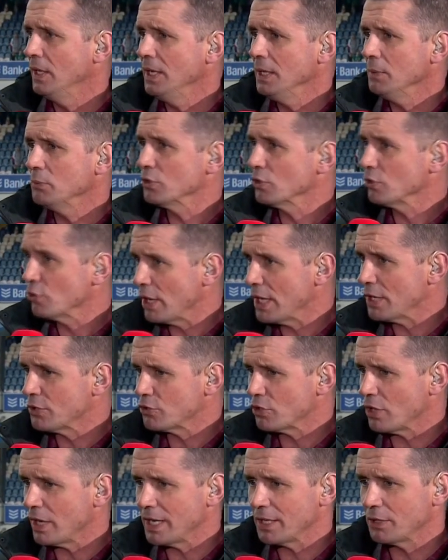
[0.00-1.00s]
It was a great
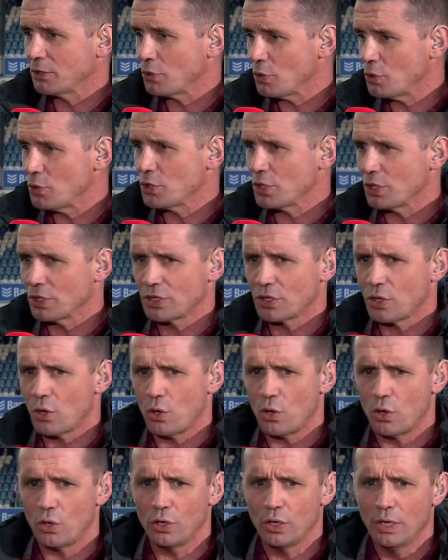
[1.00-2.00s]
try, crucial
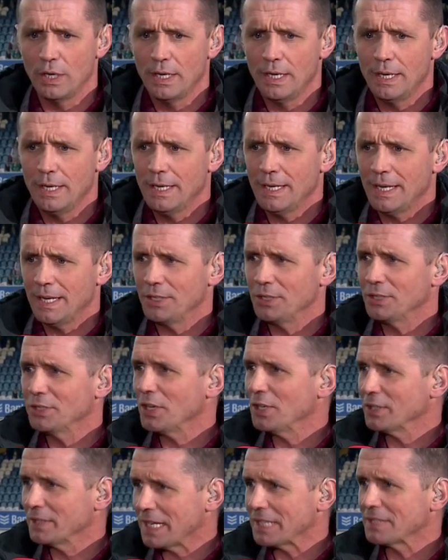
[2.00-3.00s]
score, and you
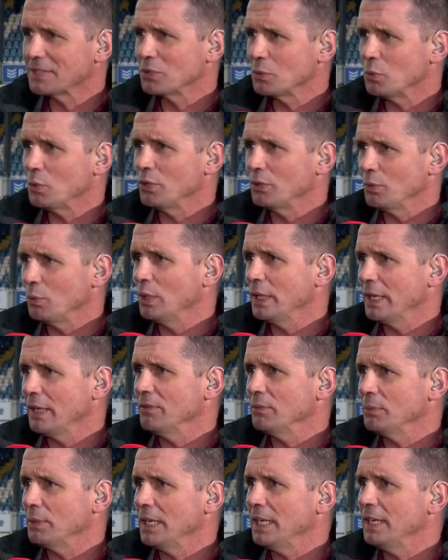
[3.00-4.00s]
thought that's the one that will give
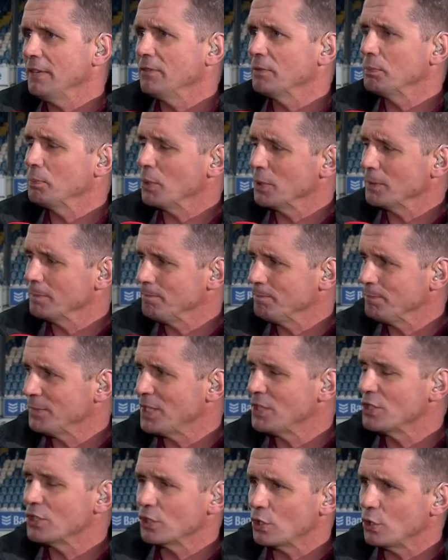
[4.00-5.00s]
them the lift, but they
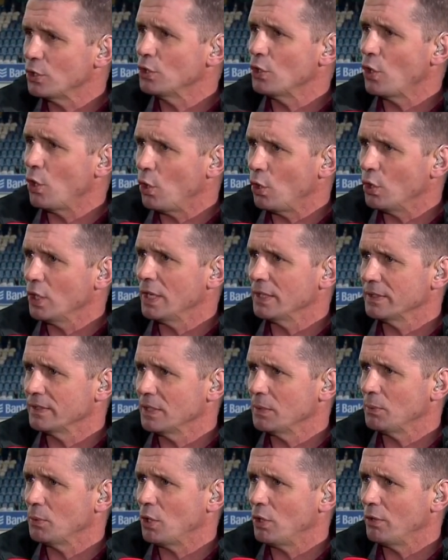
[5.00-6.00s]
just couldn't hold on to
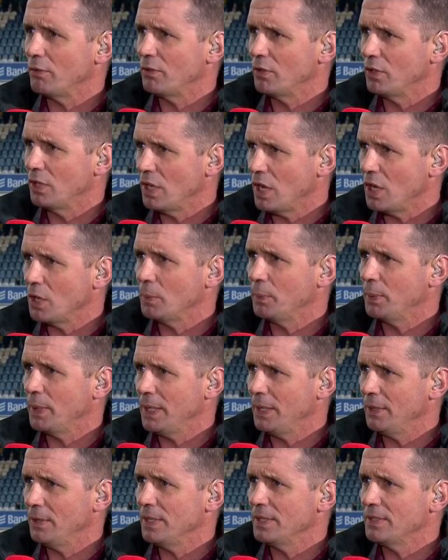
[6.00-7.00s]
the ball for long
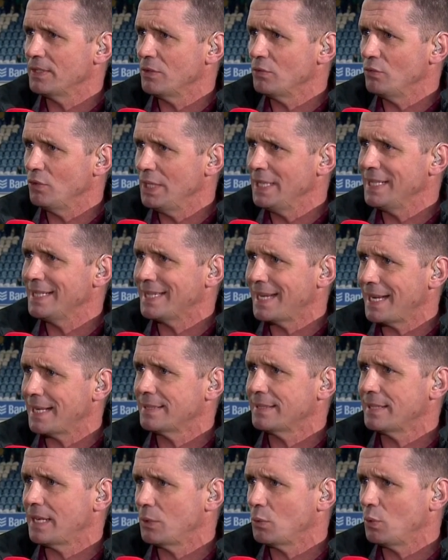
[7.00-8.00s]
periods and really
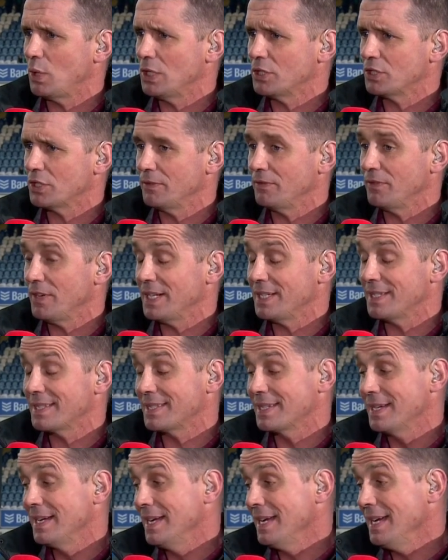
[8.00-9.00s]
test that Welsh
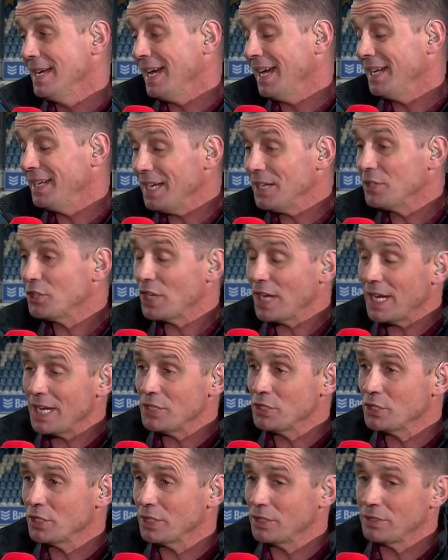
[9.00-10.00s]
defence. And they
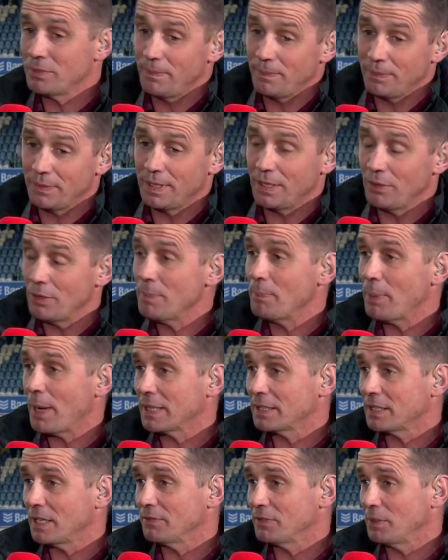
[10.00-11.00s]
changed. Their
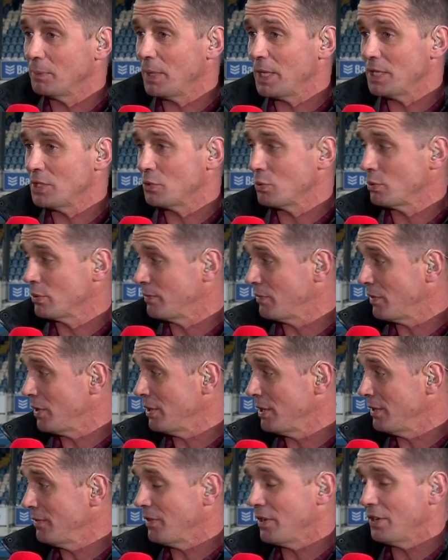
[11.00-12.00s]
impact off the bench was
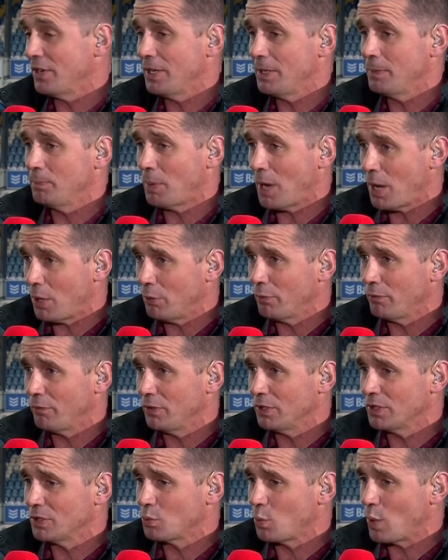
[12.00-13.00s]
very, very
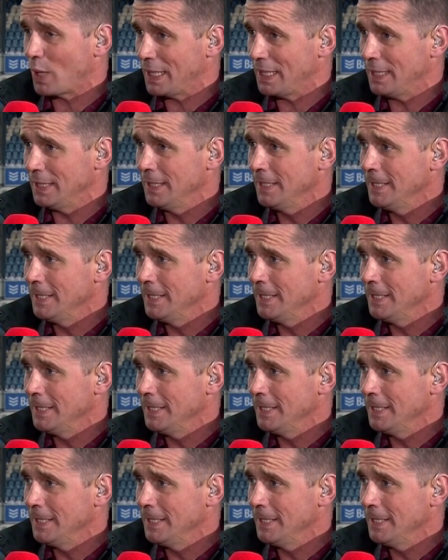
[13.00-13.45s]
powerful as well.